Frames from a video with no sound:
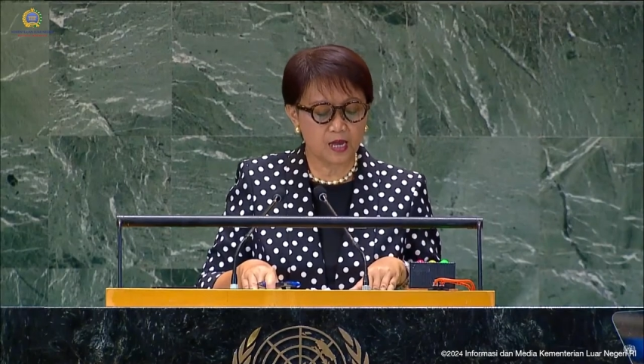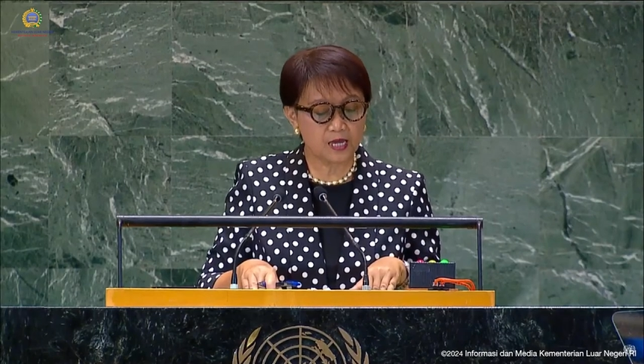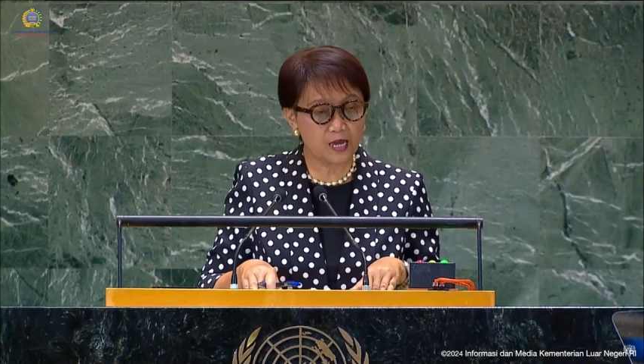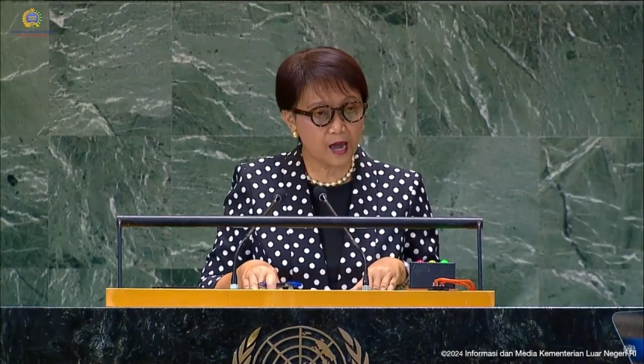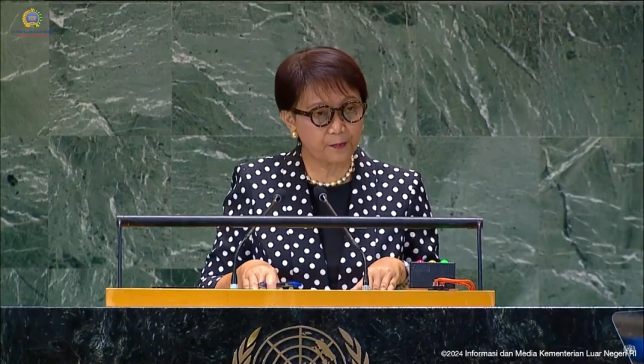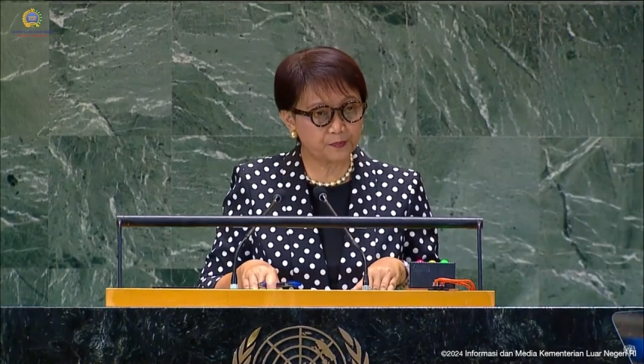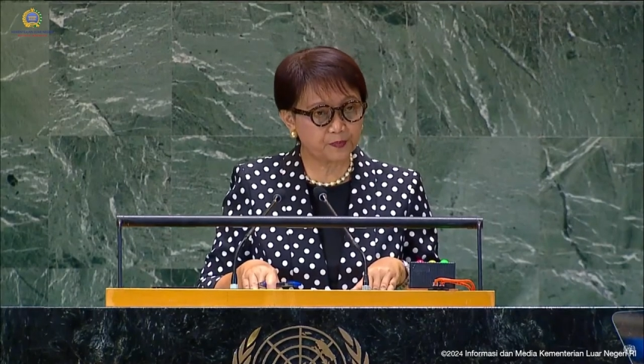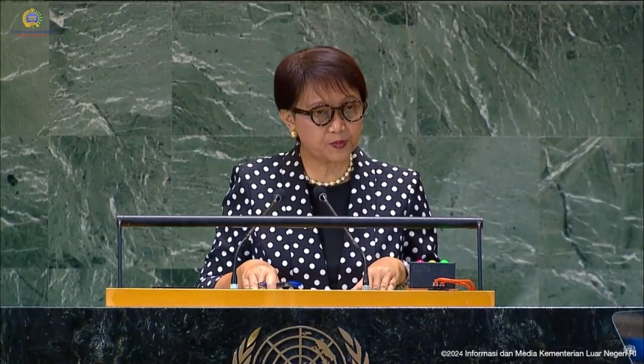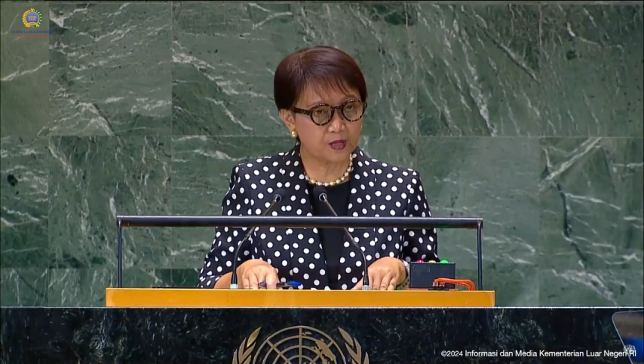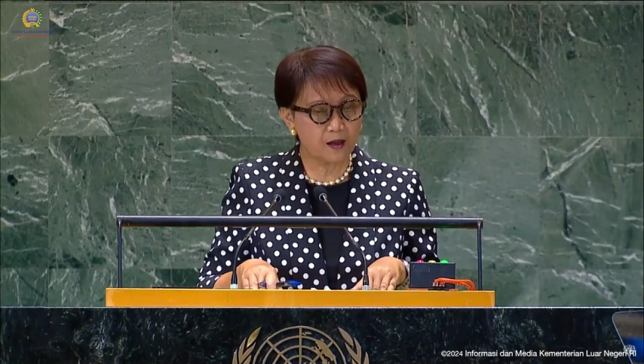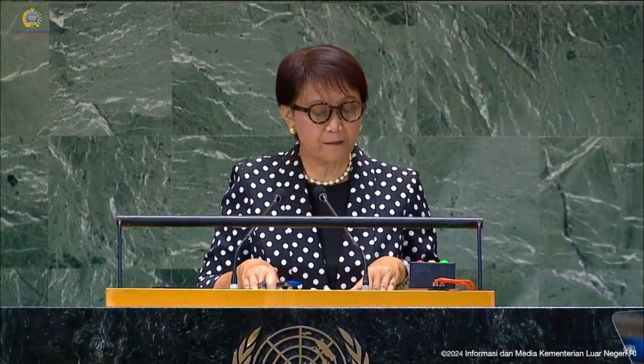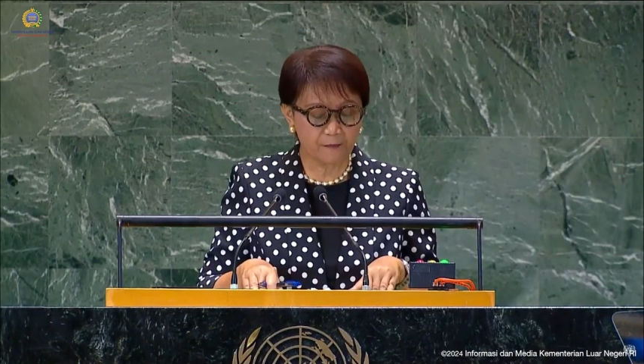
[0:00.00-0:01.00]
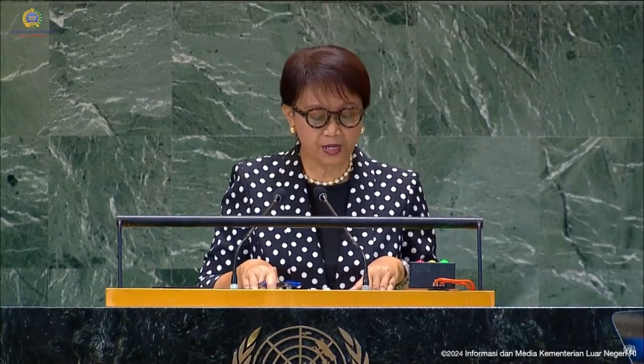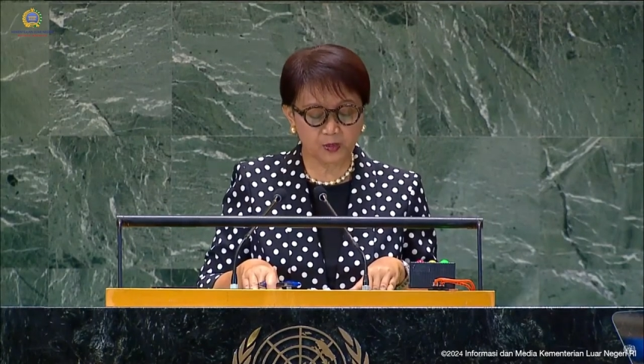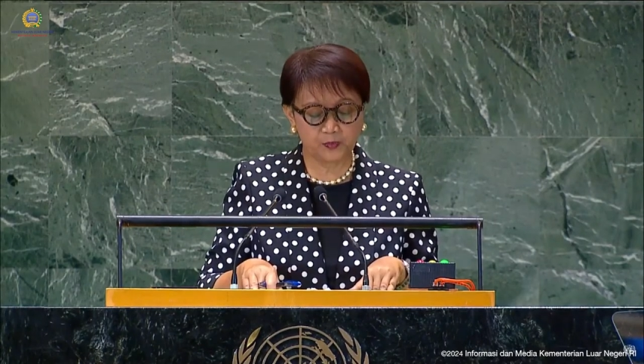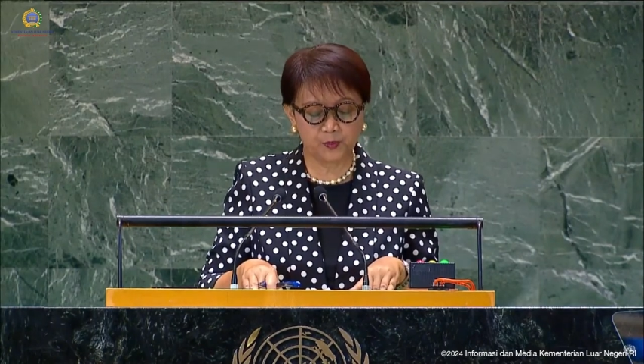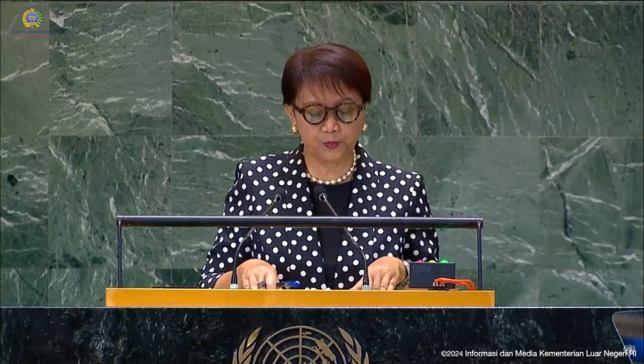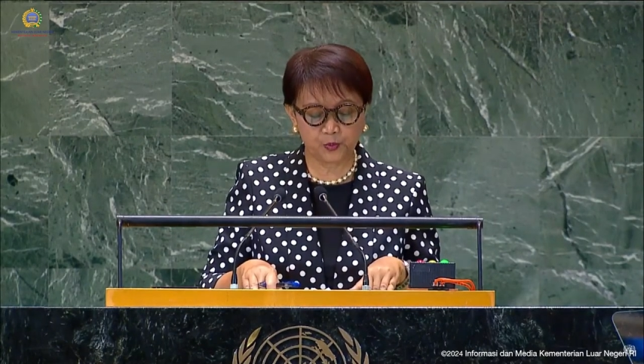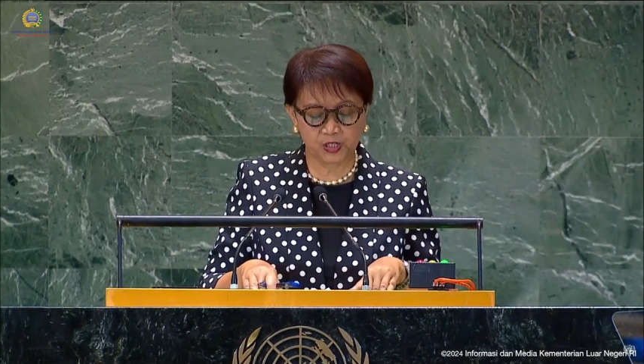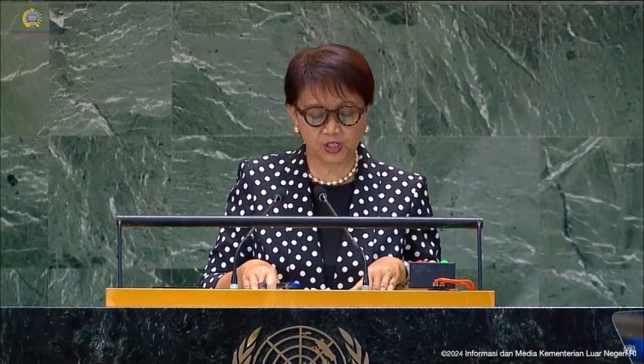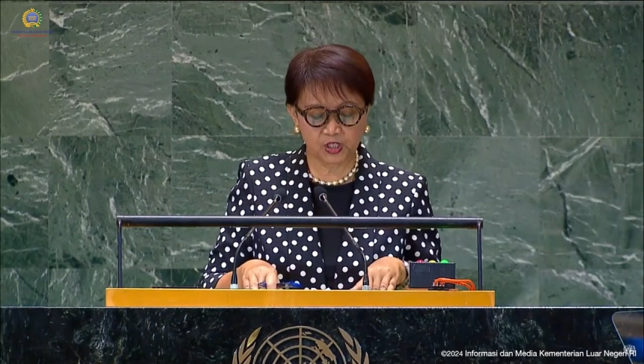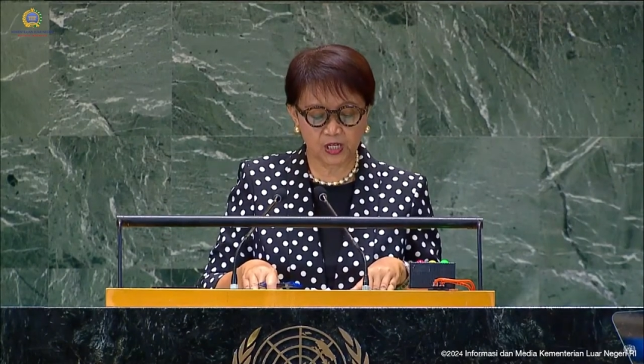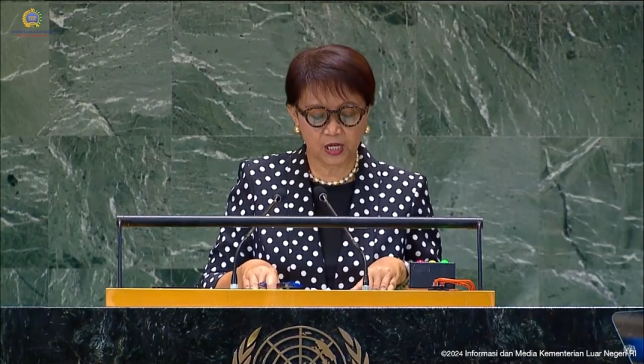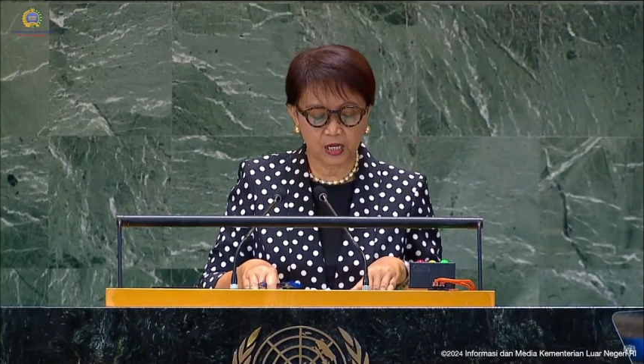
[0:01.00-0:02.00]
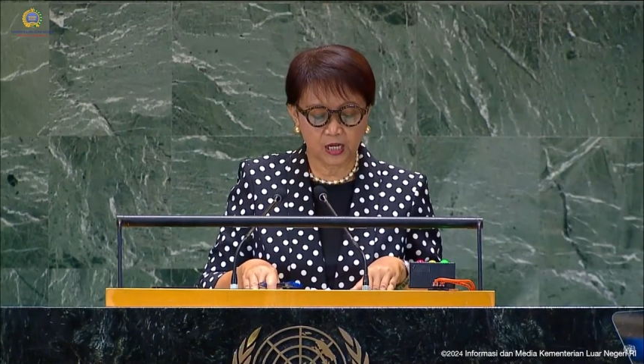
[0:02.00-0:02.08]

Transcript: Gaps must be bridged